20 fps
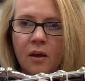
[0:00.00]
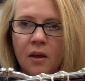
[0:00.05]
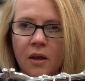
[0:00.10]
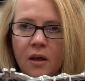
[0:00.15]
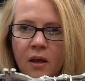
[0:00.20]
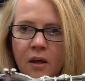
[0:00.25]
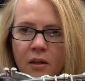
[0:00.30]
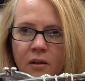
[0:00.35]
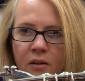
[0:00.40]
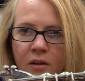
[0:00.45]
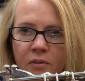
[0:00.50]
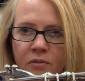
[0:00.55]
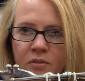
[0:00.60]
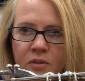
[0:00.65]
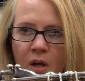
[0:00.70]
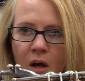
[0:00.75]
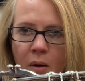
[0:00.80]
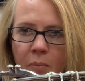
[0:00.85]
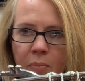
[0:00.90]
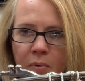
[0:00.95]
it lifts
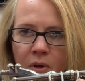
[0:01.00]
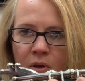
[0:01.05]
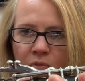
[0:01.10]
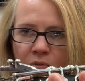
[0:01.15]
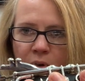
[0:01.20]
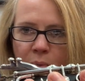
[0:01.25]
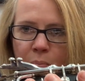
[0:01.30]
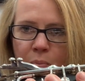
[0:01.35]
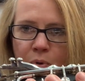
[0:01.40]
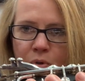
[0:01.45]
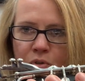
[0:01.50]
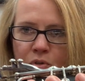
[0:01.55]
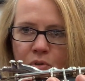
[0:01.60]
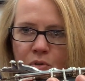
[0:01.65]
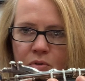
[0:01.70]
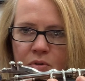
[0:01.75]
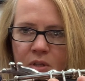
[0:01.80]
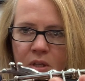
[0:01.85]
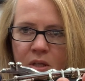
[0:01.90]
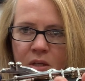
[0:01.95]
up if I push
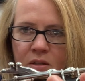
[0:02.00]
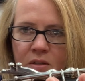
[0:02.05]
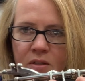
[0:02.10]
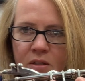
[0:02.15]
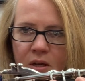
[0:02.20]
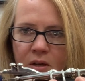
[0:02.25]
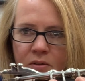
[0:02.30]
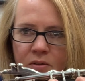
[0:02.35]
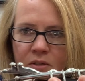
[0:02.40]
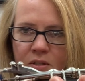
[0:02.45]
those keys down.